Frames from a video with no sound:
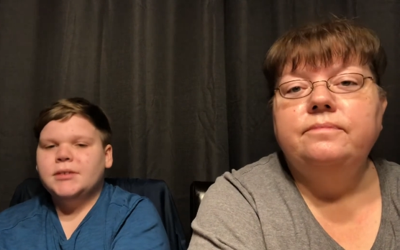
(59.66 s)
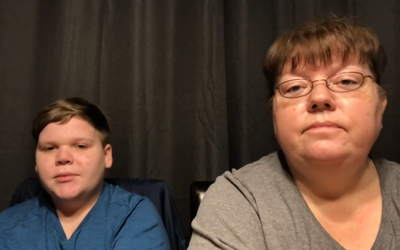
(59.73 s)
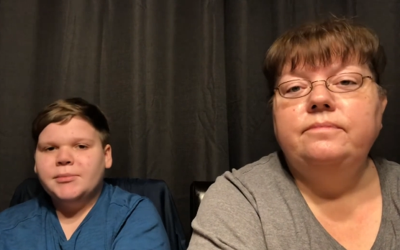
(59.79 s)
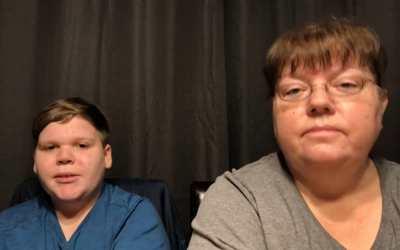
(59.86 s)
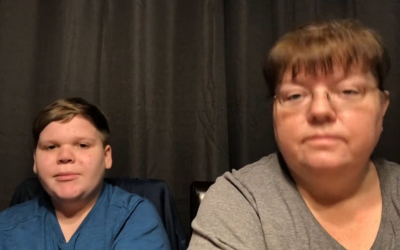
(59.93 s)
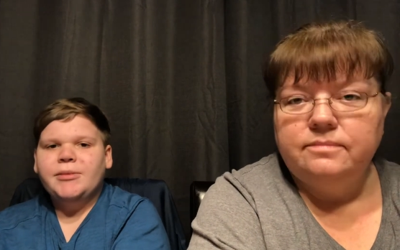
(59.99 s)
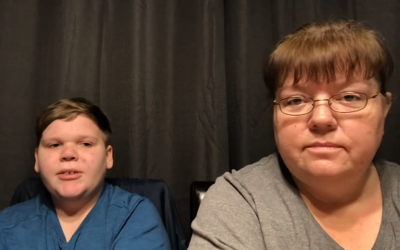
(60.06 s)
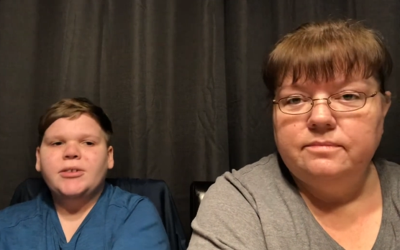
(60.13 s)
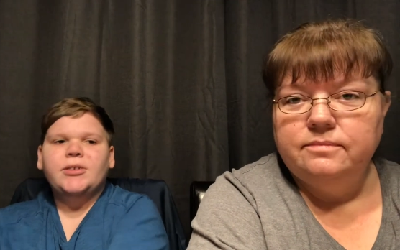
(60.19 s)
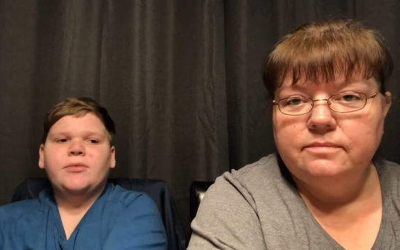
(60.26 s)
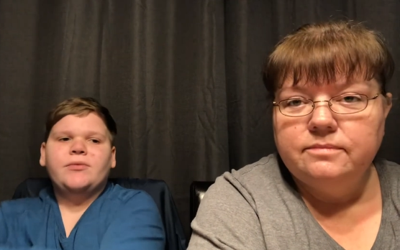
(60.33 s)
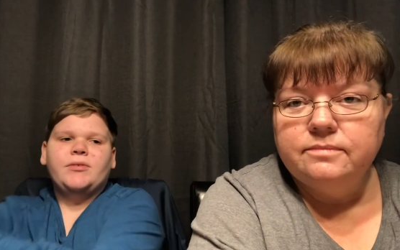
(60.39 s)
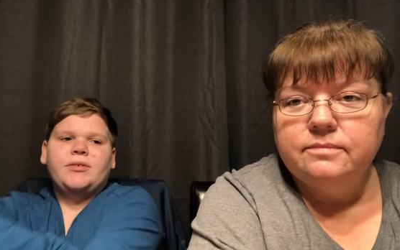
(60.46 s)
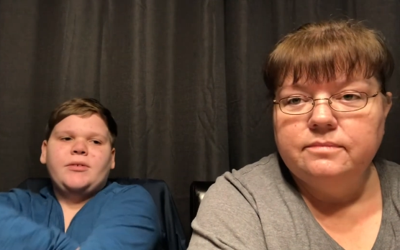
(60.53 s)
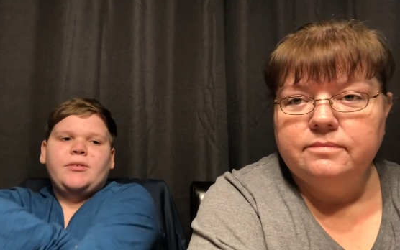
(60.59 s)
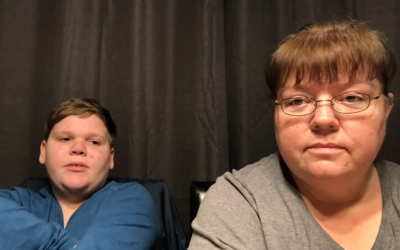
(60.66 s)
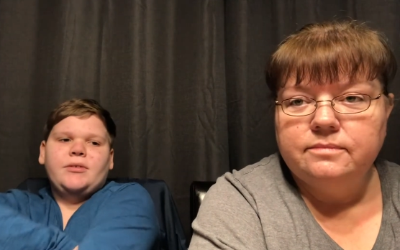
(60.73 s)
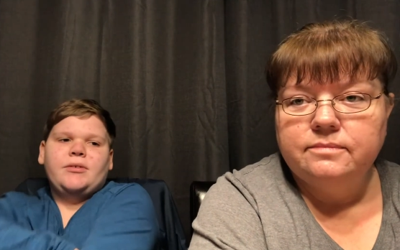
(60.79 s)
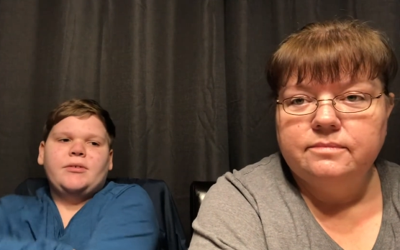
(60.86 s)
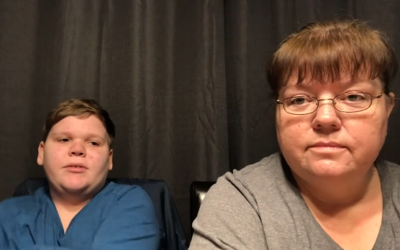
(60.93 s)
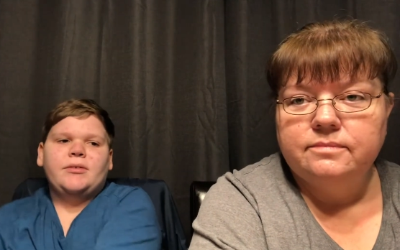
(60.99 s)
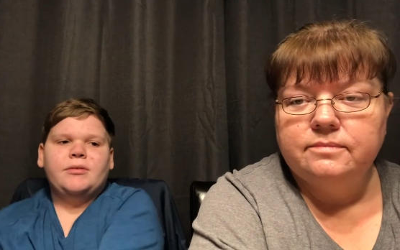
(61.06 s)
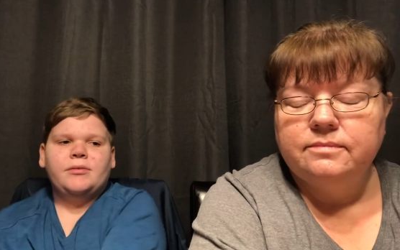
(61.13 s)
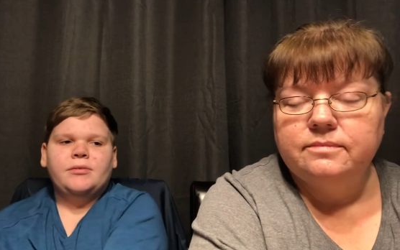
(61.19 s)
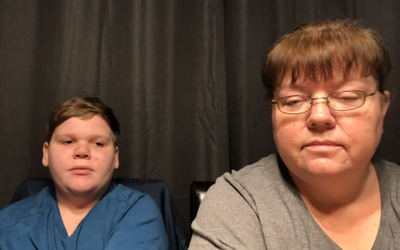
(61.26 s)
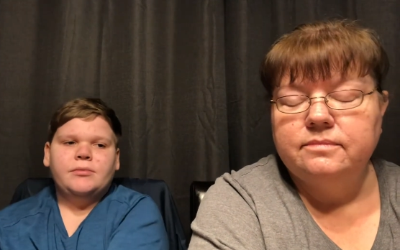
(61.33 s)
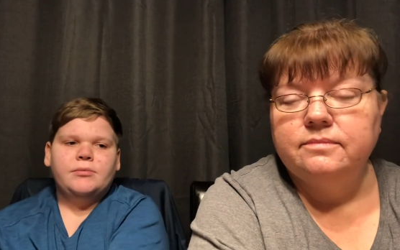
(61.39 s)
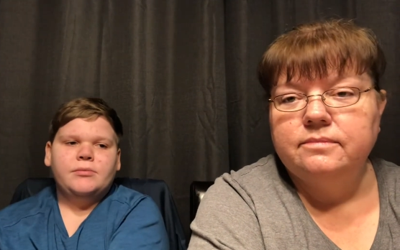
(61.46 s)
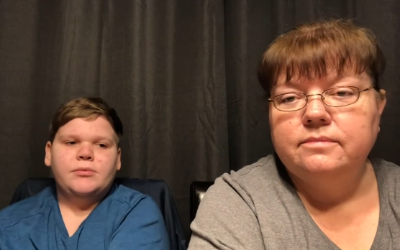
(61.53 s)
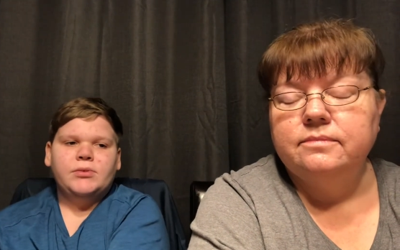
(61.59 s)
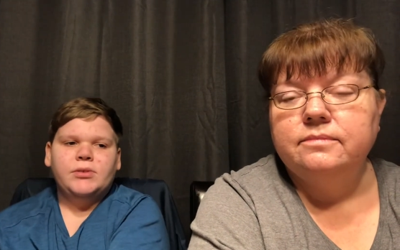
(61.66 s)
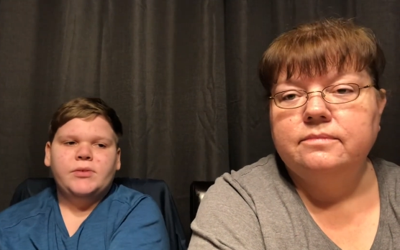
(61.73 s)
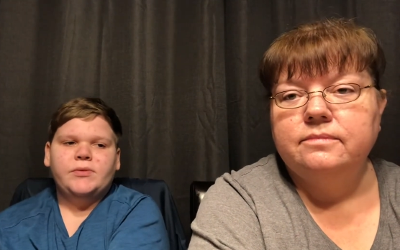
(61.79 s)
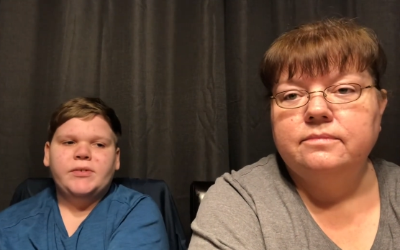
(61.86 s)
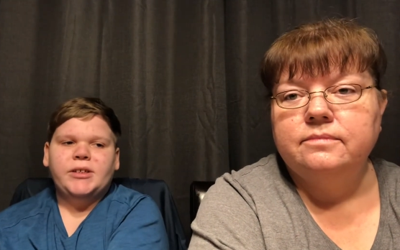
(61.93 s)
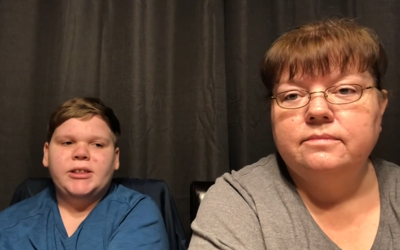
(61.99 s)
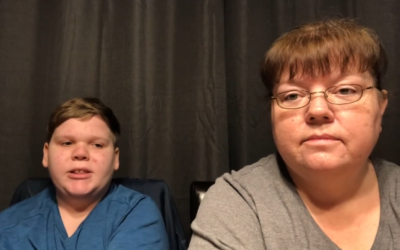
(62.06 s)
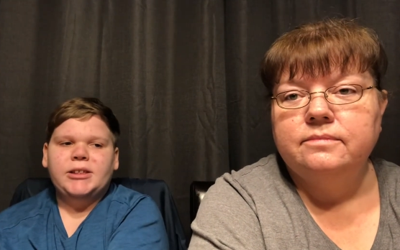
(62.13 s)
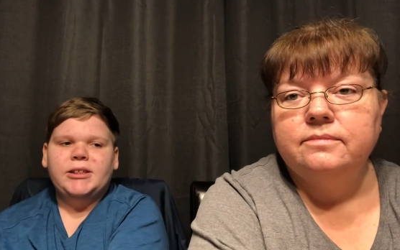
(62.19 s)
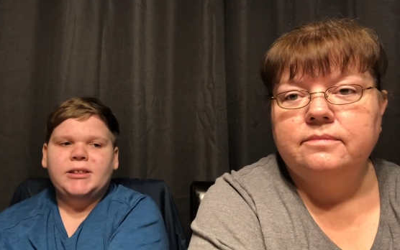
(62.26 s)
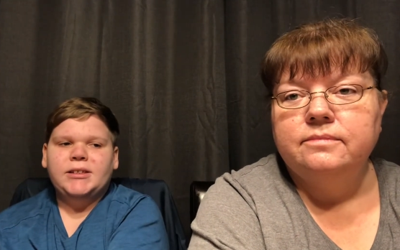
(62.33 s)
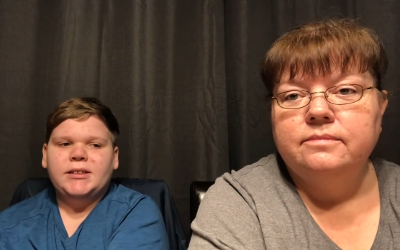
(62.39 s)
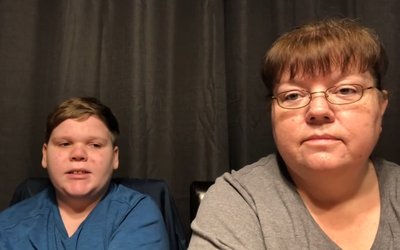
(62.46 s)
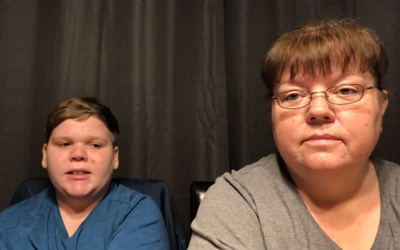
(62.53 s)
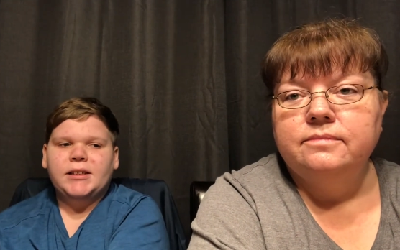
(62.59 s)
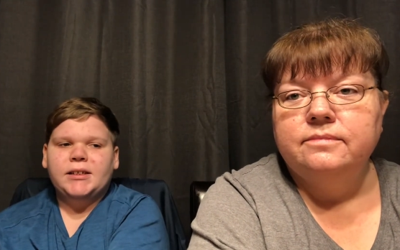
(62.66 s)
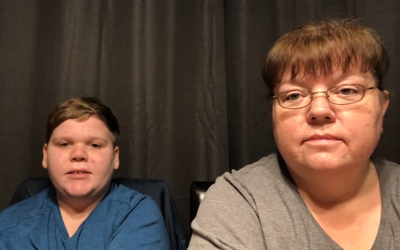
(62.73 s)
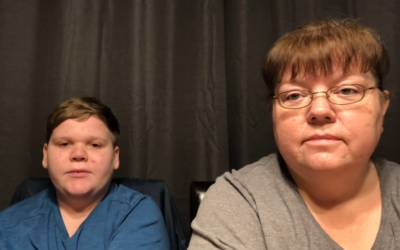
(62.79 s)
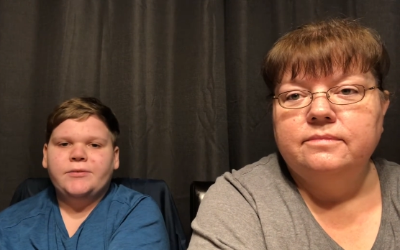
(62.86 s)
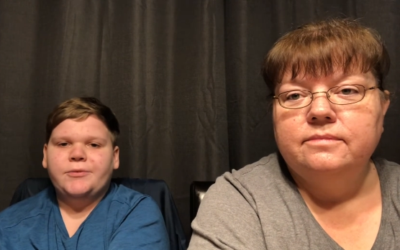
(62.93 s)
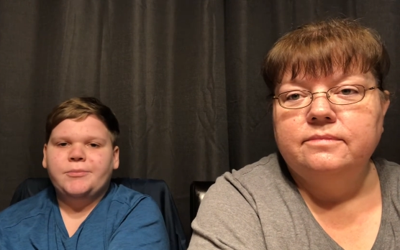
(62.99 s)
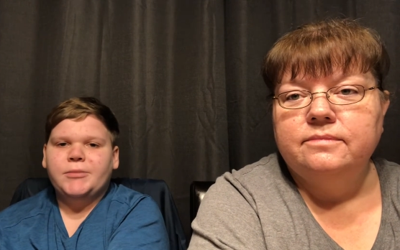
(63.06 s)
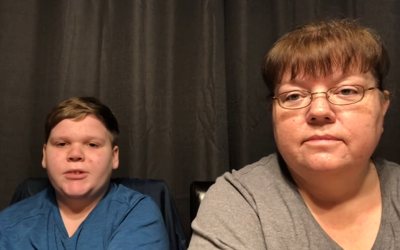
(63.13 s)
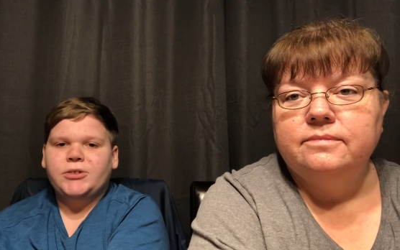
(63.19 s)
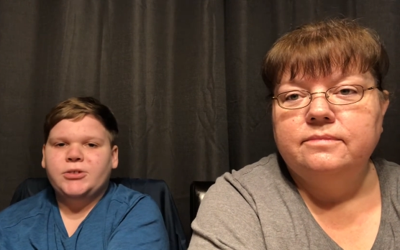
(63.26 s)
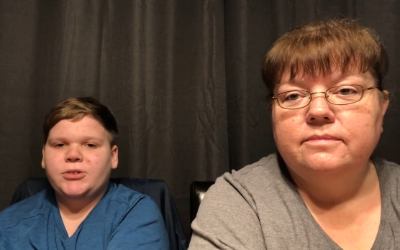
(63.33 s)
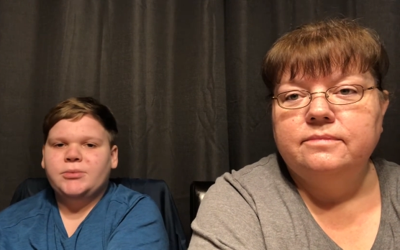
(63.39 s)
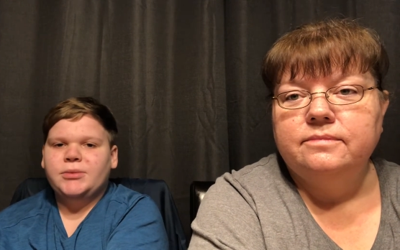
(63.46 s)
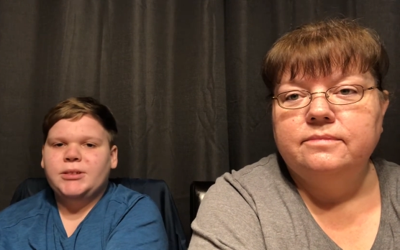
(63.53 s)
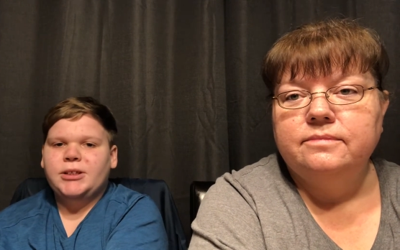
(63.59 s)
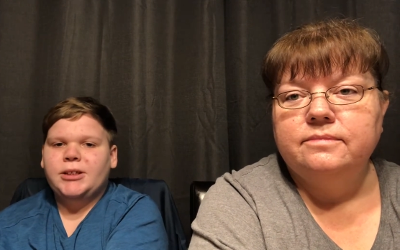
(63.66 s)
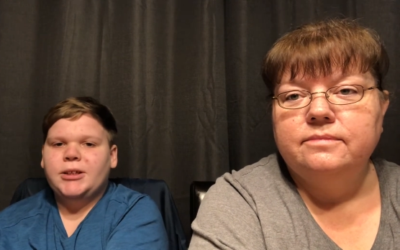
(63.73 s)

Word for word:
Speaker 1: maybe go for the we'll divide this in half I'm not sure what the